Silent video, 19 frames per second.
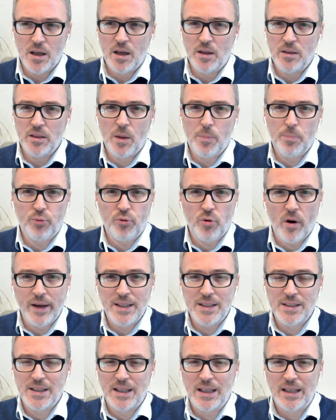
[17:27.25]
and the
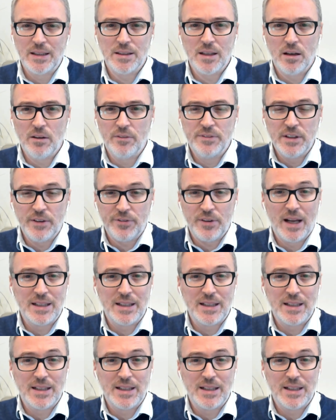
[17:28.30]
pricing of different